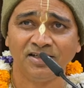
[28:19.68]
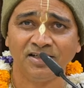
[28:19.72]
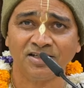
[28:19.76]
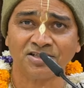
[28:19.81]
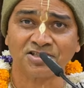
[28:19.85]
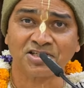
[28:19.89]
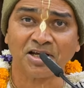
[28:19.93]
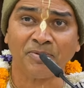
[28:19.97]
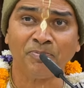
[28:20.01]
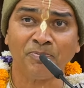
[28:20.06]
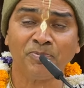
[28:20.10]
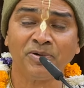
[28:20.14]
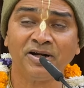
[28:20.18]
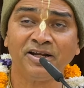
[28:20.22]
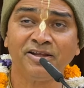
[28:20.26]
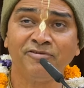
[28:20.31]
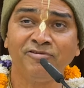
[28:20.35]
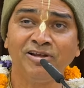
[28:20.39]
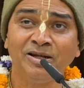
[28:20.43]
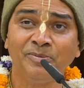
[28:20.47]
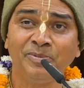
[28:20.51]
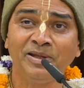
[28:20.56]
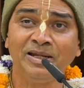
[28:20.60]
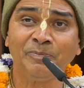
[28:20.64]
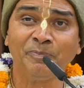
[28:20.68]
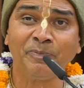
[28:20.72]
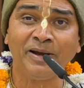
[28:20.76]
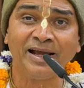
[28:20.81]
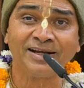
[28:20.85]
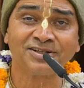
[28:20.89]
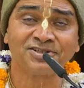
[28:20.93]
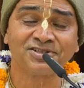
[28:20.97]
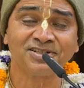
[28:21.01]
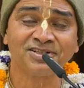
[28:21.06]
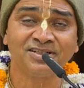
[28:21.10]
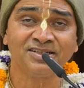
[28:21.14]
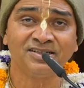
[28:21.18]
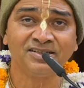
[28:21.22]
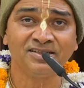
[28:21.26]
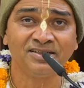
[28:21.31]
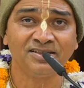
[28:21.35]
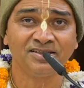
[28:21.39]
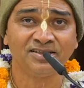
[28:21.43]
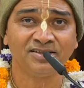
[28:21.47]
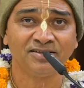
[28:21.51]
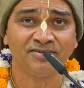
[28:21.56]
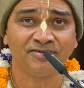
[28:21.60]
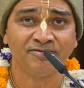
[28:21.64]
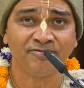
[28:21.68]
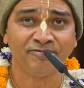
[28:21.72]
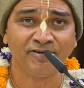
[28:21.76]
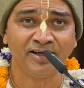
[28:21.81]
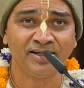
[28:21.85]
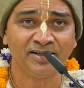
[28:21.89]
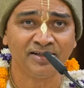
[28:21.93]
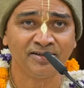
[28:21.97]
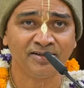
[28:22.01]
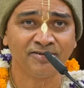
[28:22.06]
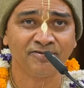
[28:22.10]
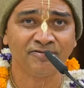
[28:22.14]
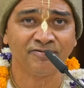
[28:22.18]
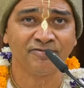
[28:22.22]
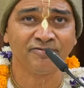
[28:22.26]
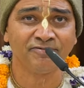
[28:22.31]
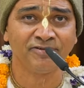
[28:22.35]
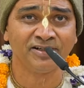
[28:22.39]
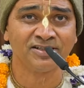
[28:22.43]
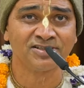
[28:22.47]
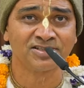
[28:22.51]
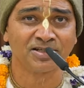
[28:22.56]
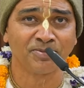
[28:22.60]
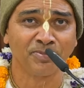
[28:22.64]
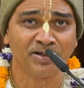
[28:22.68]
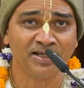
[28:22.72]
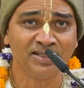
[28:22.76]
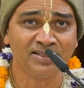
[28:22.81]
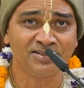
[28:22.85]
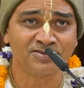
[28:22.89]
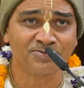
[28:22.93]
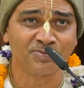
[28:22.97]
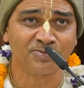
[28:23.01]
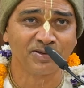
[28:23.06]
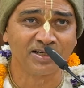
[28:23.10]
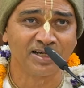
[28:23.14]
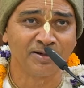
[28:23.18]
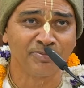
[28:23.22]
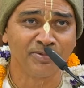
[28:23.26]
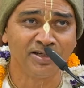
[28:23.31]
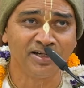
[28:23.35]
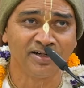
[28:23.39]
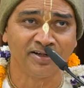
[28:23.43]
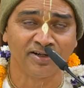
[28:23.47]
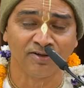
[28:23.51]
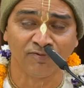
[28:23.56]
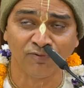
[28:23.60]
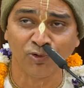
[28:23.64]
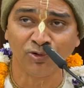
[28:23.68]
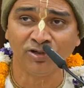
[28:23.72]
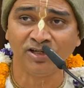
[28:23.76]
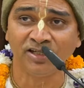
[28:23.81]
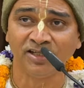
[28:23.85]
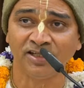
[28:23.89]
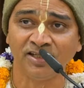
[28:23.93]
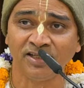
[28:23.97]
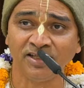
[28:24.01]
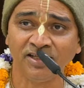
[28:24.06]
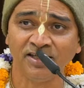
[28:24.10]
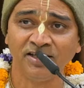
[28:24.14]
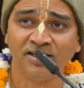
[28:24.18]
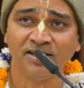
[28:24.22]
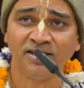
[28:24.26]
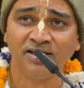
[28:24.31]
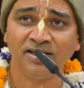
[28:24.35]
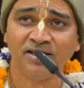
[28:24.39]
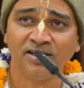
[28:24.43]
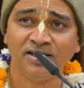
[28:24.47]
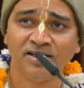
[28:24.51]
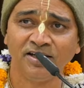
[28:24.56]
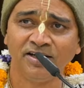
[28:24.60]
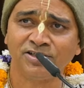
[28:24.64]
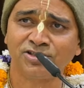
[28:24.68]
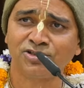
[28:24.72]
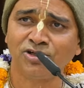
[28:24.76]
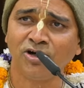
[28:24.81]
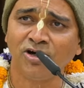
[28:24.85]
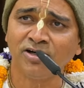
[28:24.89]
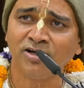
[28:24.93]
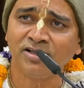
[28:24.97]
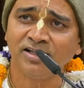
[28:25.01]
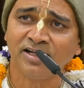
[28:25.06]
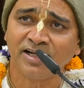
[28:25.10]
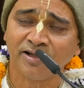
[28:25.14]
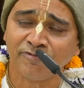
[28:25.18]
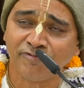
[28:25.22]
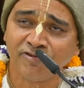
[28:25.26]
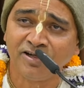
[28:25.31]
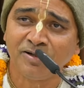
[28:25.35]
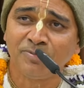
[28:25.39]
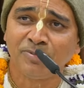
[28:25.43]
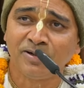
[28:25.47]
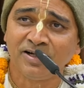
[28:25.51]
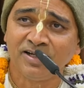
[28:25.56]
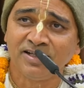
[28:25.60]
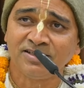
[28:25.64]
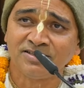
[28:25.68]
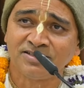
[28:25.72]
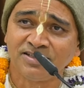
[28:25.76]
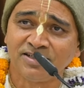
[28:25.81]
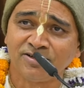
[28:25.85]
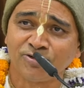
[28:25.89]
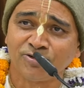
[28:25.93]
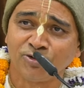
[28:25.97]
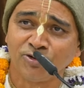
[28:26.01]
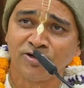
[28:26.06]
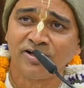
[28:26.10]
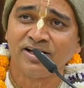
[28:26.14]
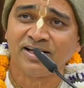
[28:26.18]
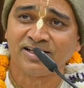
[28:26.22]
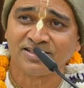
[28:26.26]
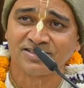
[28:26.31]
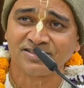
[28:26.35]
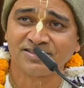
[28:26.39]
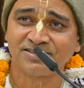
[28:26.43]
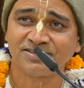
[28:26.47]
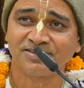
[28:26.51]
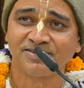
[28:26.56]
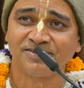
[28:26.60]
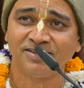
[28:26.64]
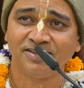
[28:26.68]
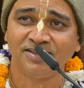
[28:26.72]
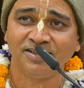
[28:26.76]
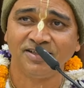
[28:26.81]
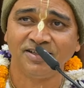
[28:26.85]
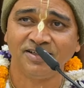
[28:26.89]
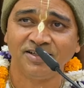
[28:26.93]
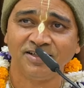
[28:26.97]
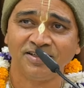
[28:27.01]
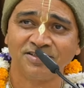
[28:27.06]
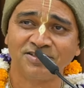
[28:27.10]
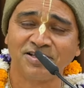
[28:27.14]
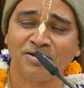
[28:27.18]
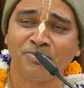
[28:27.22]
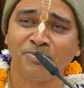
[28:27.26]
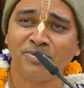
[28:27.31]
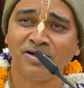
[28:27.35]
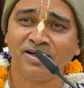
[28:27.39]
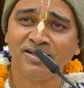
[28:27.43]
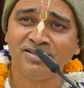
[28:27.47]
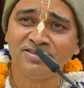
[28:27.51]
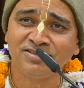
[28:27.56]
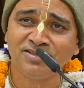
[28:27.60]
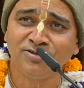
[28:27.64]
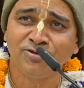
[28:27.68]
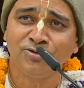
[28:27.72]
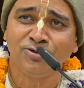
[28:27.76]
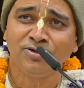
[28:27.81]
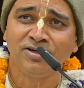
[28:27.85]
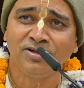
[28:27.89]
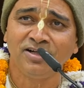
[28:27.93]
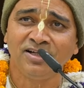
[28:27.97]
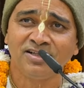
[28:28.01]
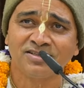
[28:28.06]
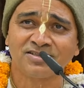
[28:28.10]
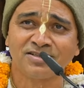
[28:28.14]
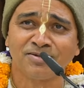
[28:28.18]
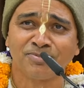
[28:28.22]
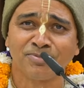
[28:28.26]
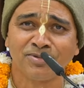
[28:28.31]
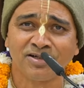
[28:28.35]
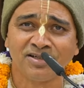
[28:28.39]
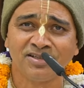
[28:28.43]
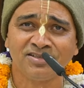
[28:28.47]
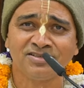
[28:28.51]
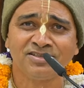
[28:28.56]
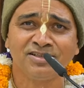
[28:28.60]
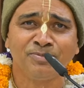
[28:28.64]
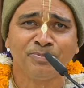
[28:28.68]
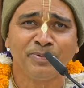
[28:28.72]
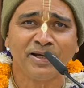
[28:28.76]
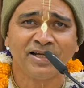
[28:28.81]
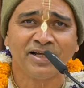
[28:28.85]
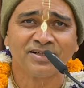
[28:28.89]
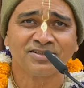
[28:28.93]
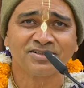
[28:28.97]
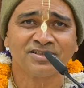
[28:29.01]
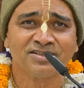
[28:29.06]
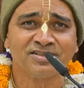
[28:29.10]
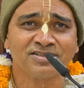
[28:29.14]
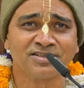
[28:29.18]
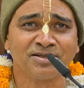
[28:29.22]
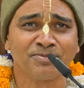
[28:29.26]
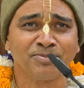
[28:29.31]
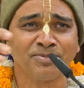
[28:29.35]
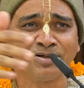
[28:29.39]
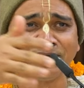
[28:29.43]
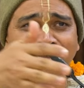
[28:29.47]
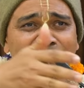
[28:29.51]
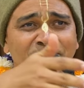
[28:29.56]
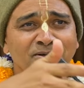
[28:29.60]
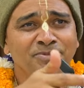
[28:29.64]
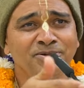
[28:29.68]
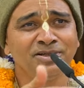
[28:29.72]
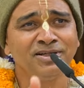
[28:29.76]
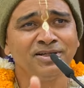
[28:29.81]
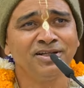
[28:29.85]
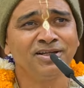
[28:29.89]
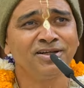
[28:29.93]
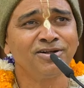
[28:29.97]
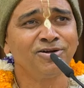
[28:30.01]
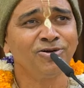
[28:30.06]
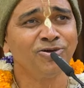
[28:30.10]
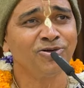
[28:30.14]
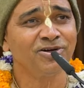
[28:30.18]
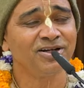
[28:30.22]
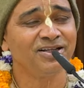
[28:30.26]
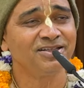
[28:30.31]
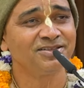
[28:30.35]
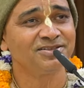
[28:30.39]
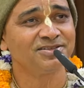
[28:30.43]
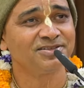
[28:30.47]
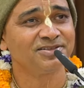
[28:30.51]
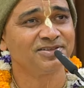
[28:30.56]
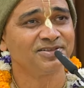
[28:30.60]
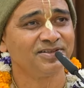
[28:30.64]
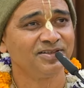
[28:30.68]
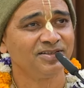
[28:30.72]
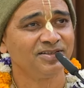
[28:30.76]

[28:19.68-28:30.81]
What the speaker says: Somebody will be in passion when somebody is becoming a devotee. It's not that everybody is in goodness. Somebody is in goodness, somebody is in passion, somebody may be in ignorance.